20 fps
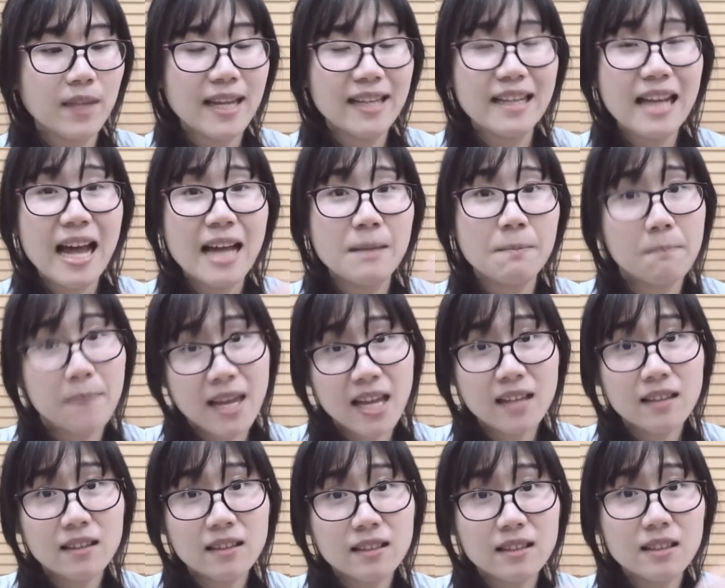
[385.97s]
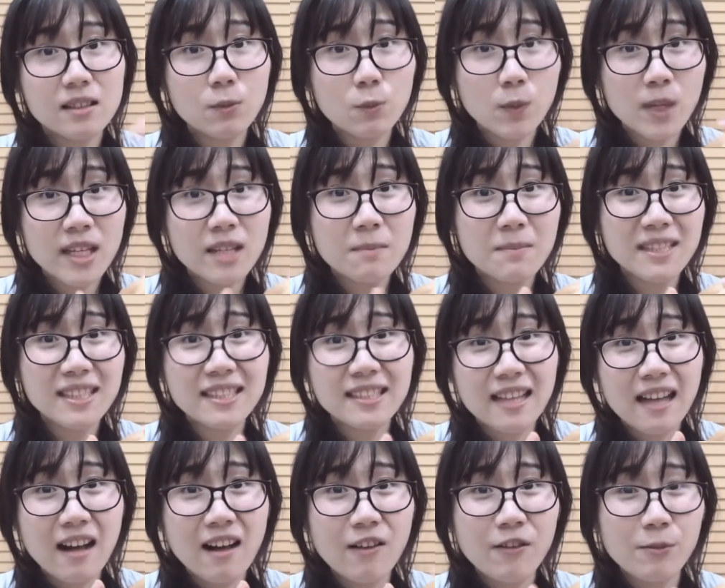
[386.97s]
and I make the wig
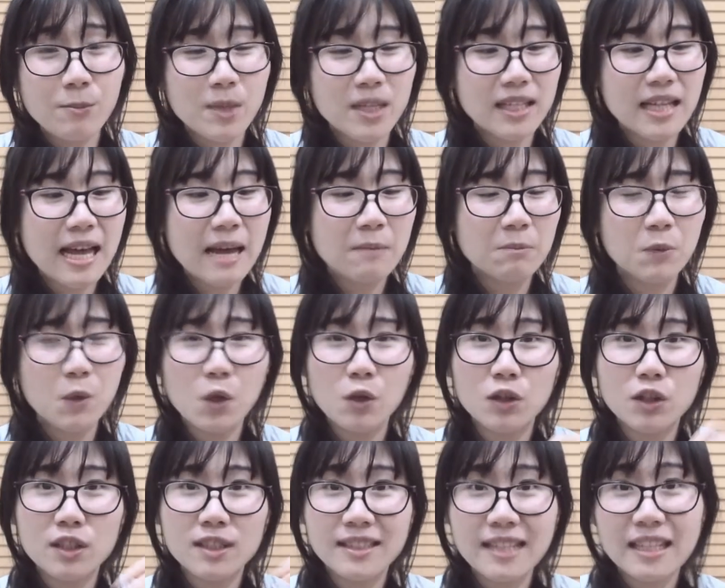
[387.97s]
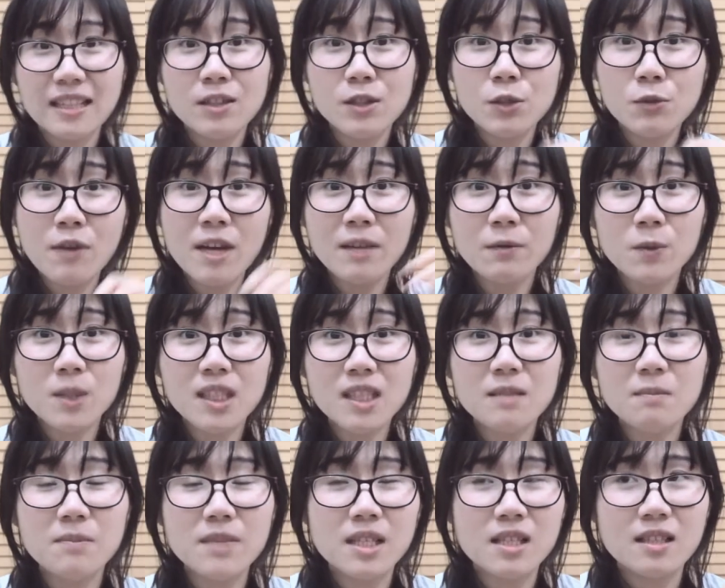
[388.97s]
myself, but I'm not satisfied with
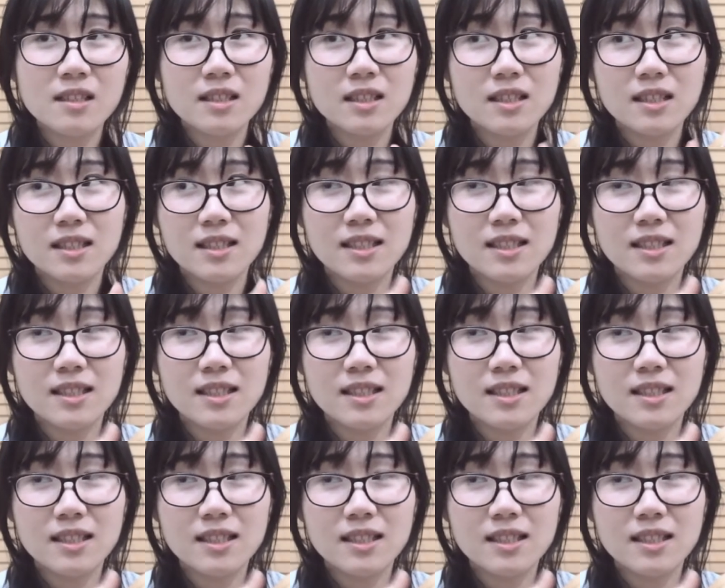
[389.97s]
it because